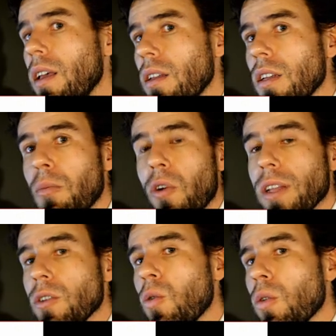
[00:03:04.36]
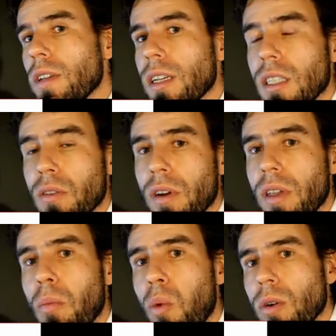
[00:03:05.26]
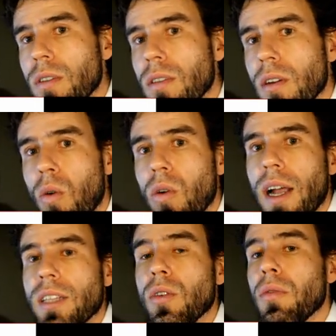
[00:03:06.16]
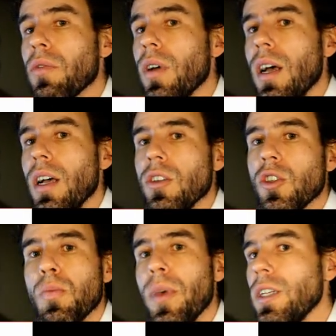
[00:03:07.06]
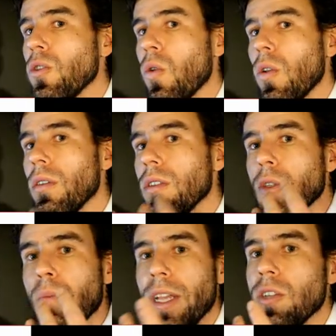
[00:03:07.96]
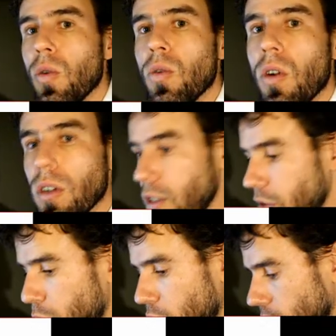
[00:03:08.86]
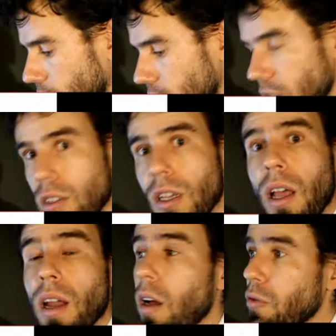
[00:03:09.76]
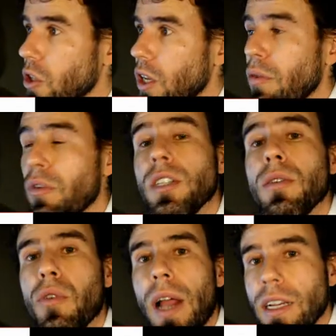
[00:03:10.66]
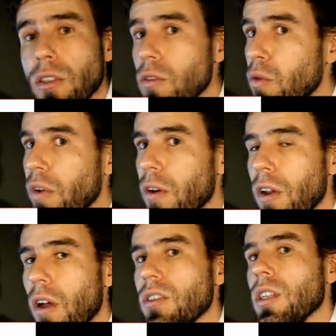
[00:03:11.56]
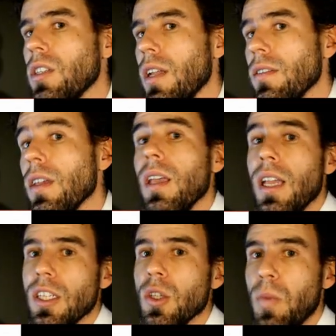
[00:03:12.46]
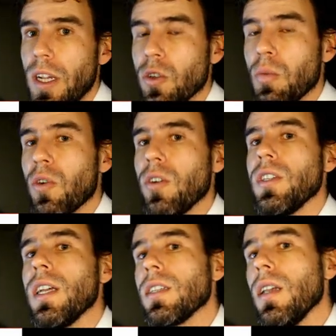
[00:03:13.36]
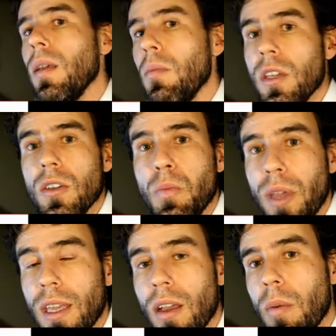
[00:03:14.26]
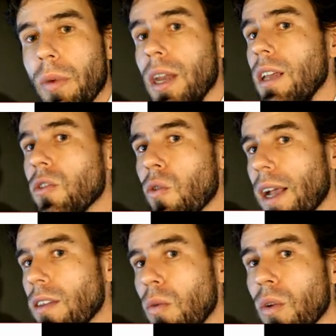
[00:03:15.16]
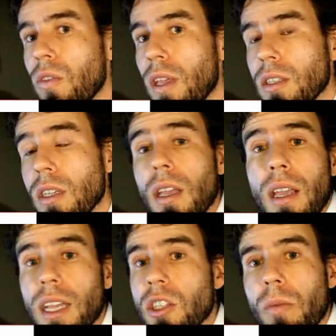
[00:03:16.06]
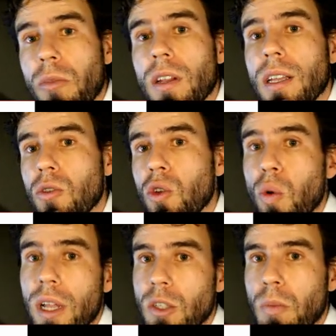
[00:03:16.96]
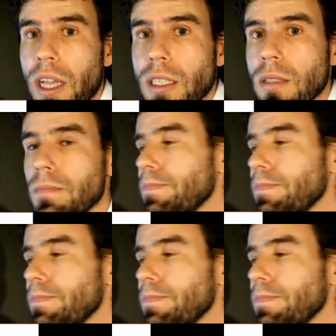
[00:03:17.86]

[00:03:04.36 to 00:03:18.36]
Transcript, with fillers: the parietal cortex is very important in all kinds of uh, spatial spatial cognitive processes. And obviously vision for action to a very large extent is a spatial process because picking up and interacting with things is something that you do in space.